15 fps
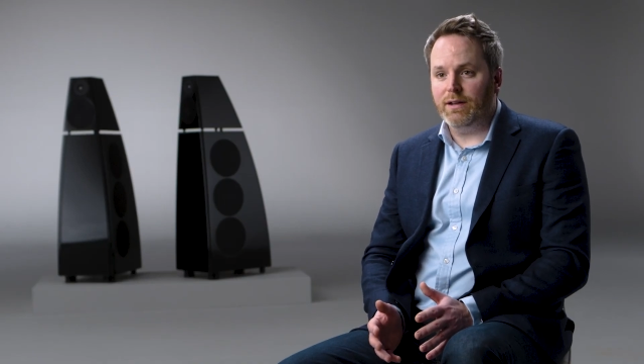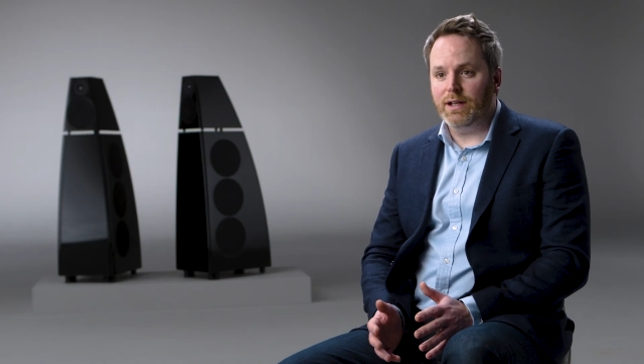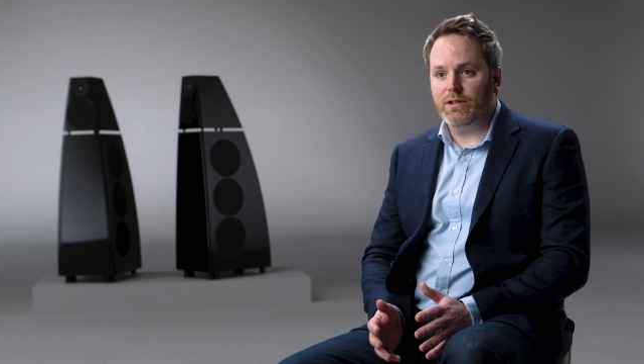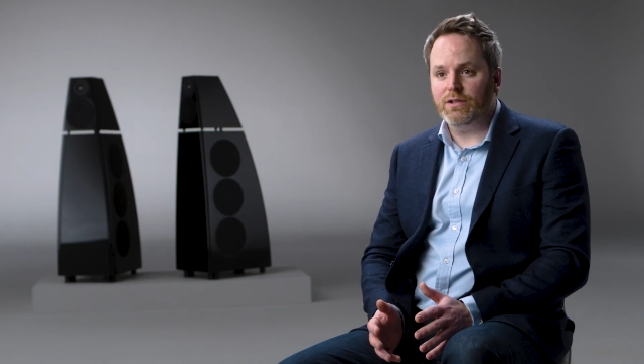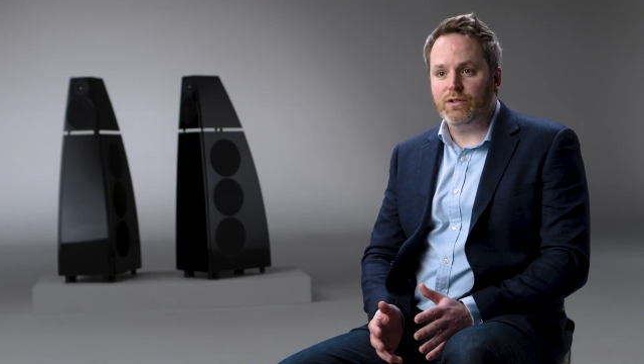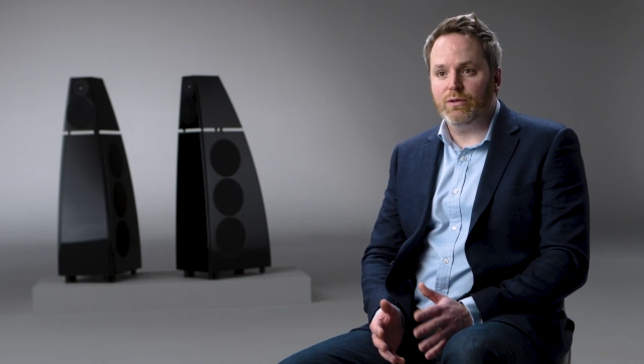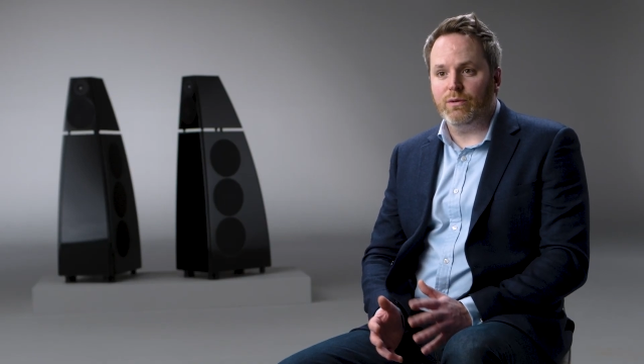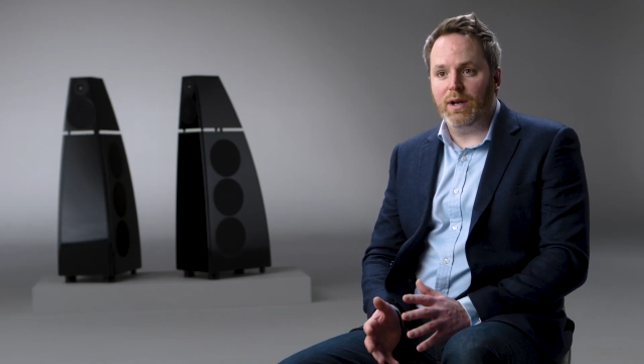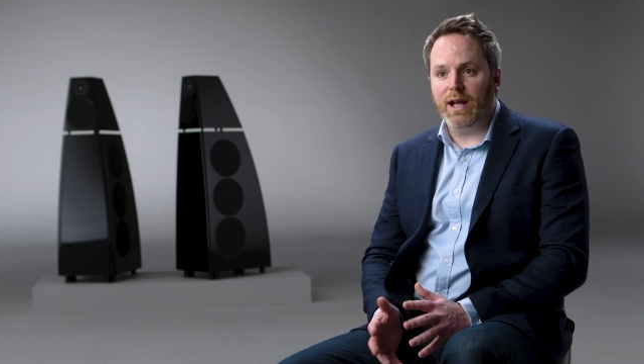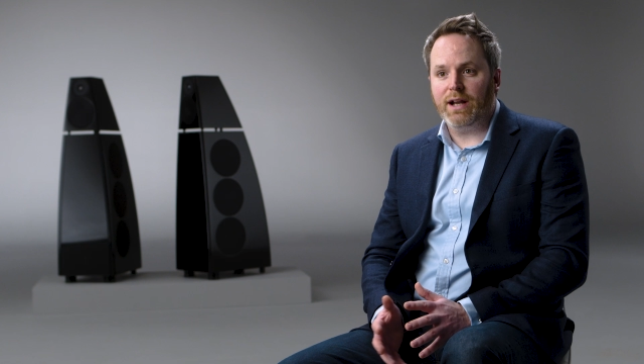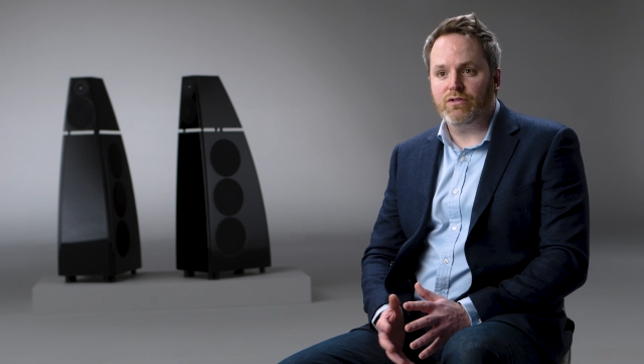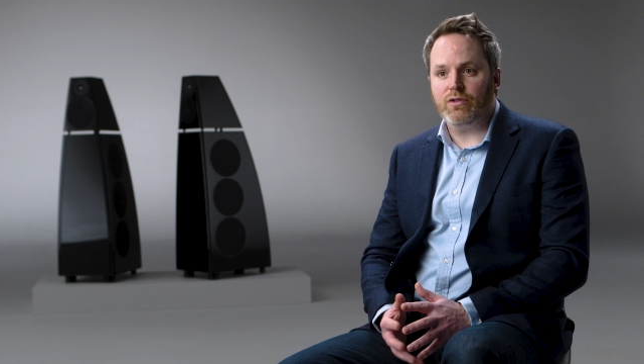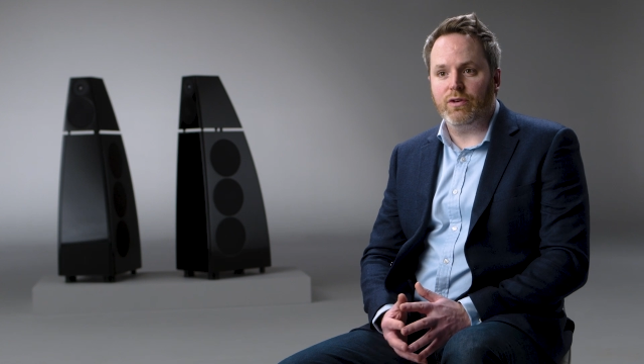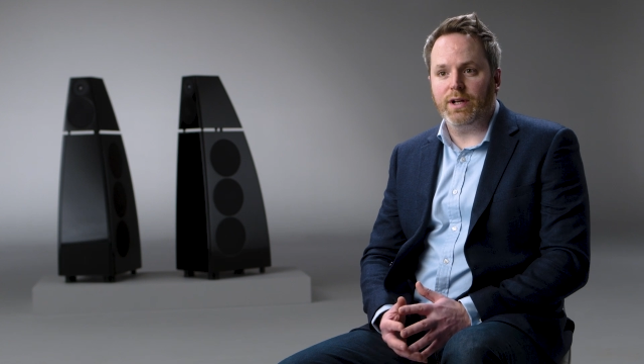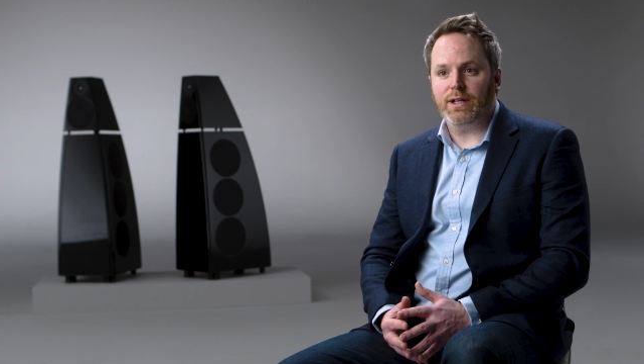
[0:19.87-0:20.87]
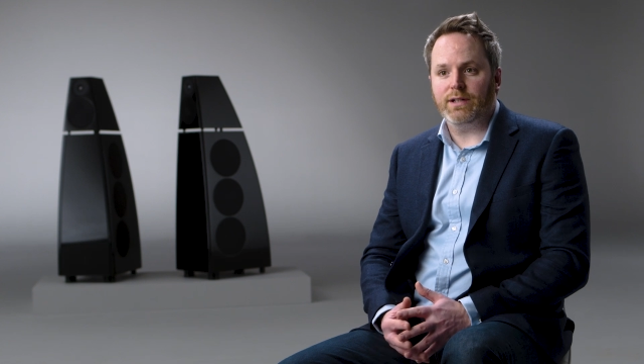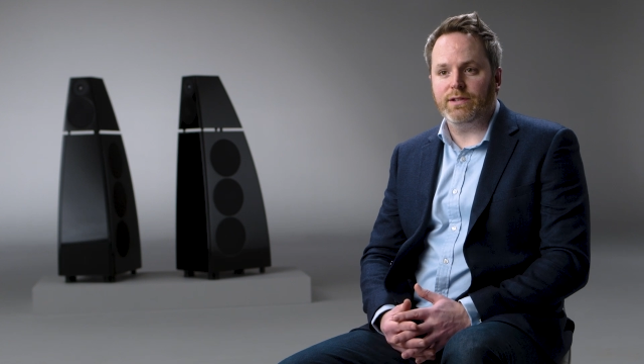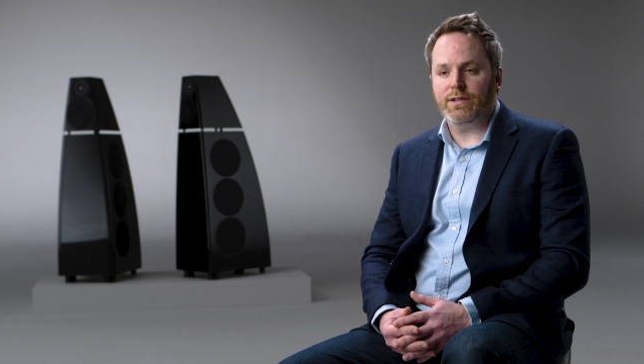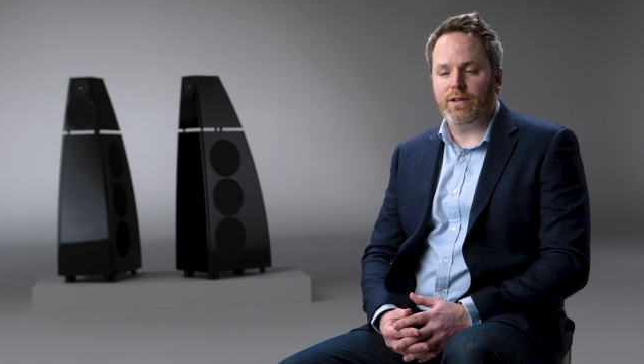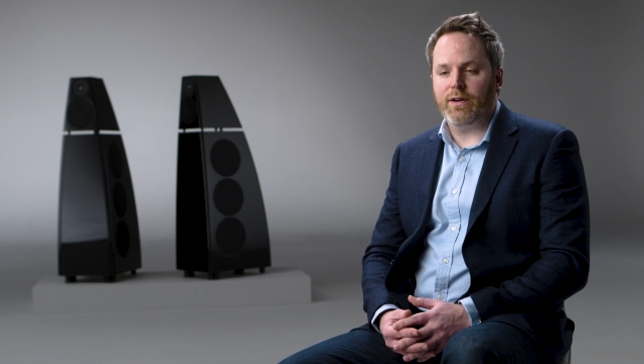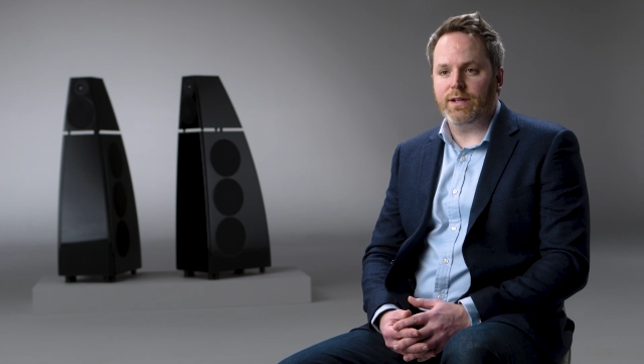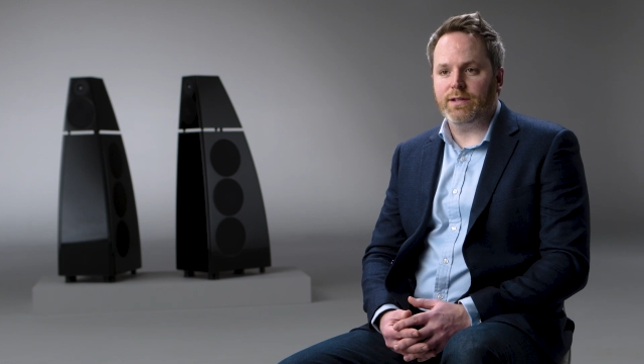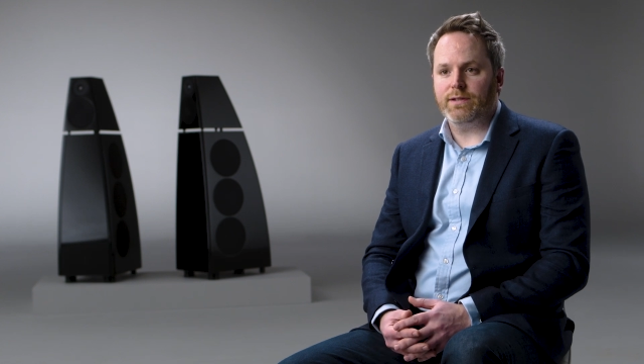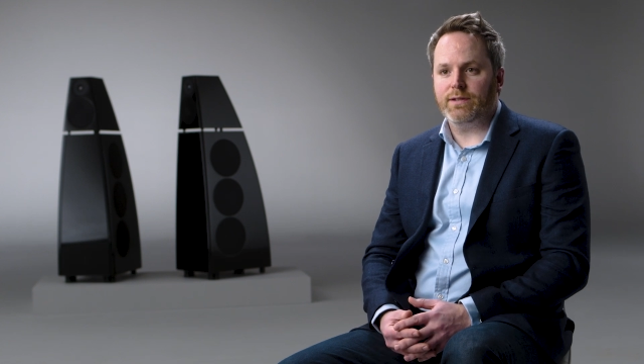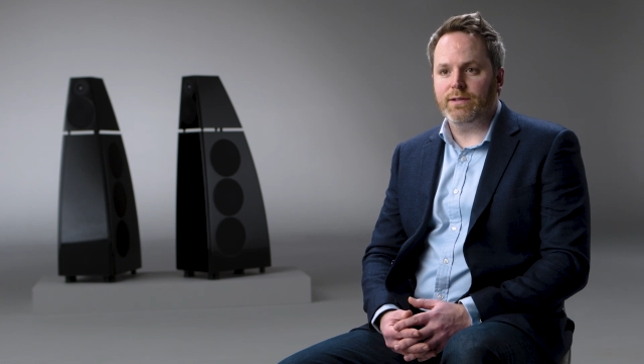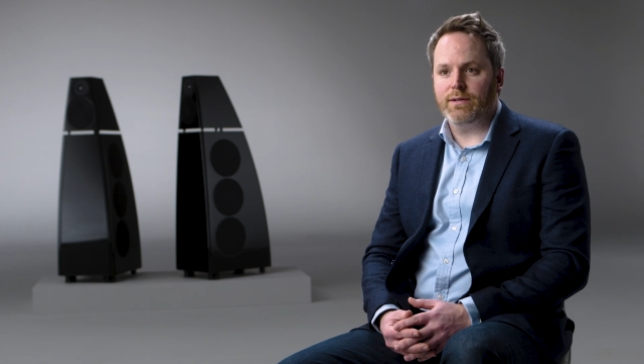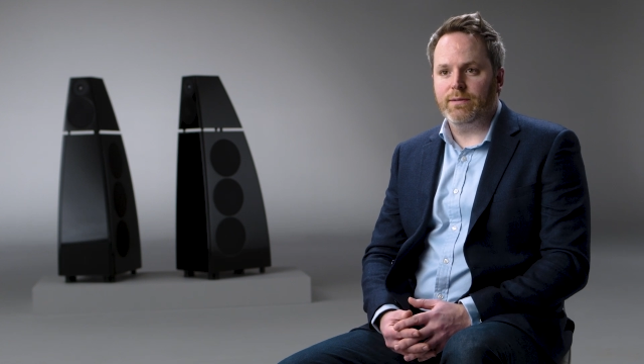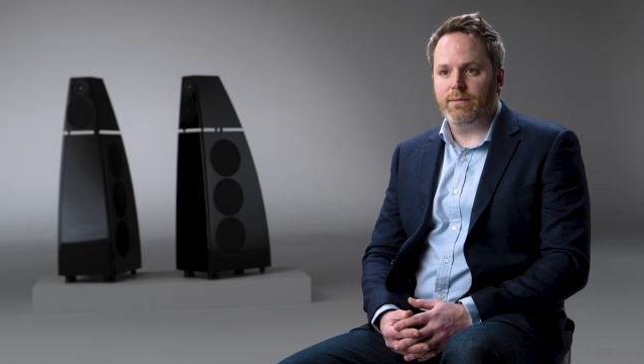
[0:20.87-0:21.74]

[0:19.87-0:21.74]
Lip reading: digital electronic designs.